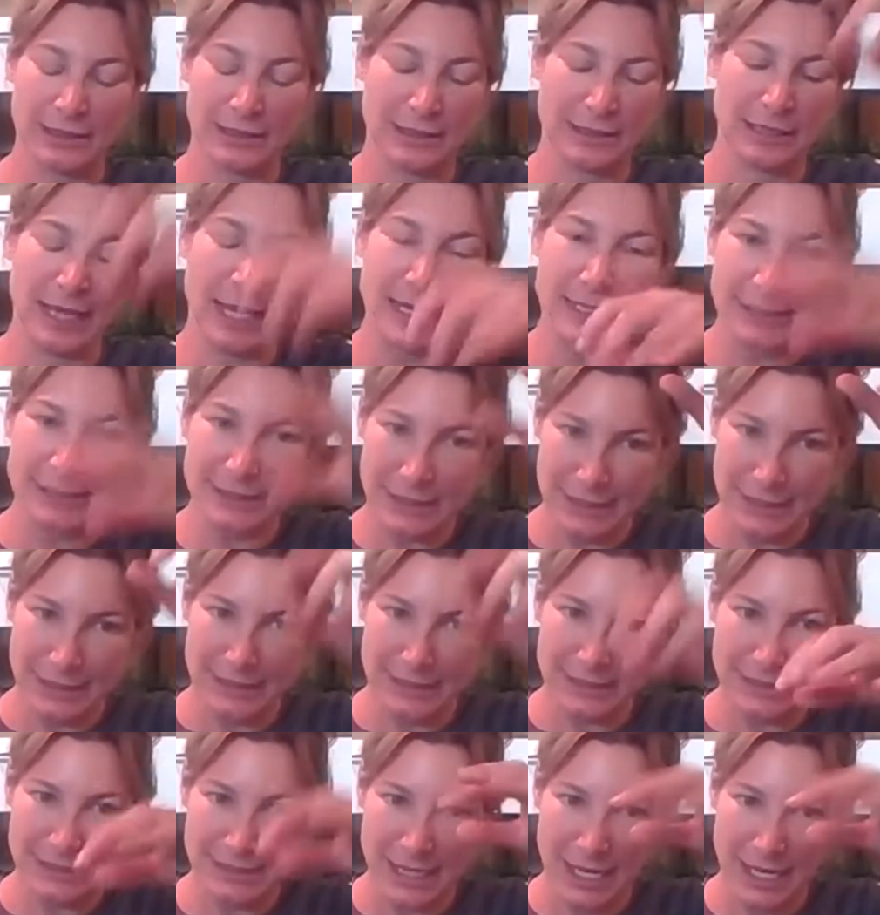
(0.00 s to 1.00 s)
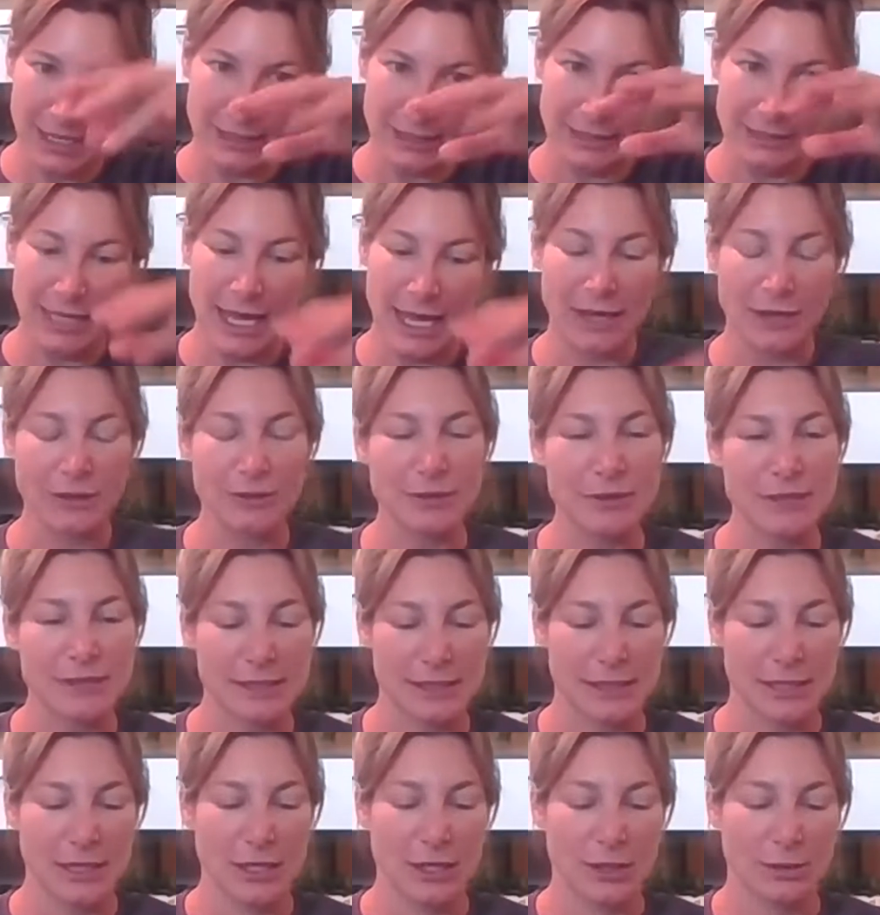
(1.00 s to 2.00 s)
light inside
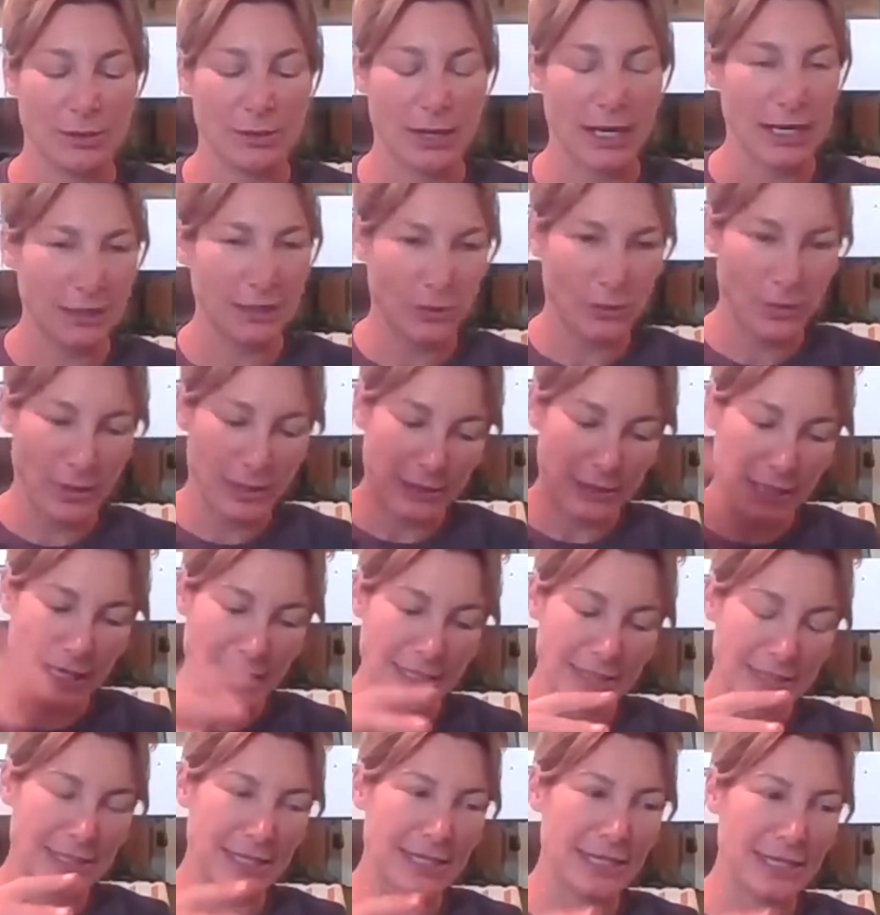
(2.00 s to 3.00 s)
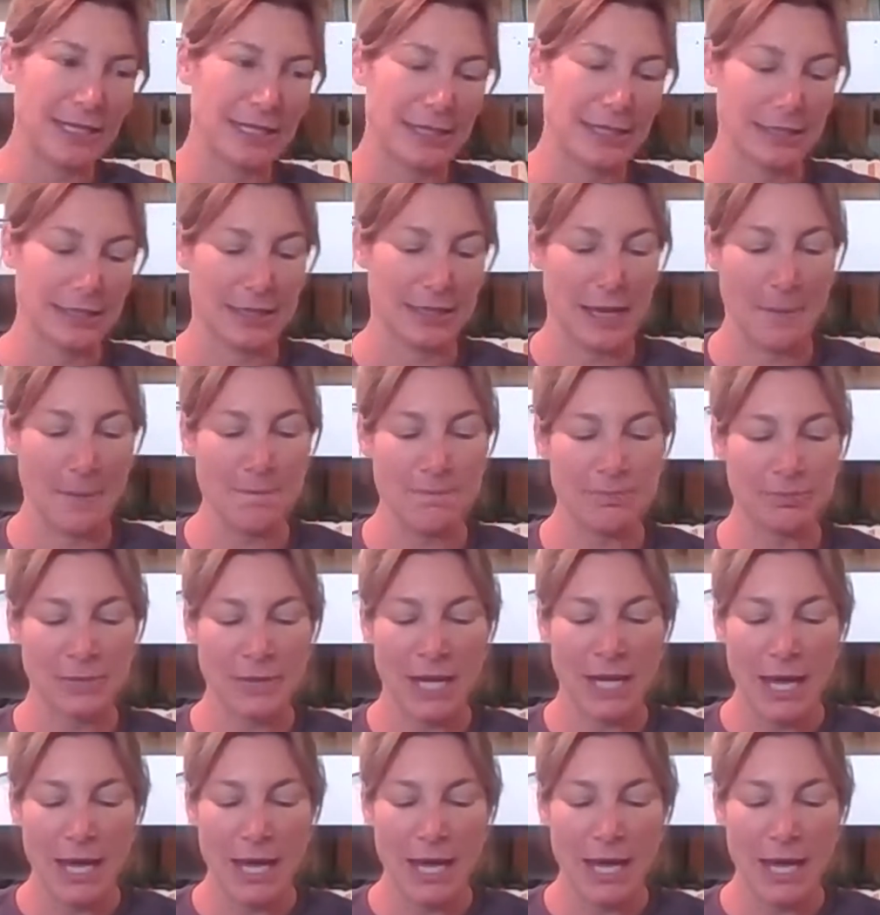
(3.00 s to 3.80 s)
allows, right? You want light to hit them.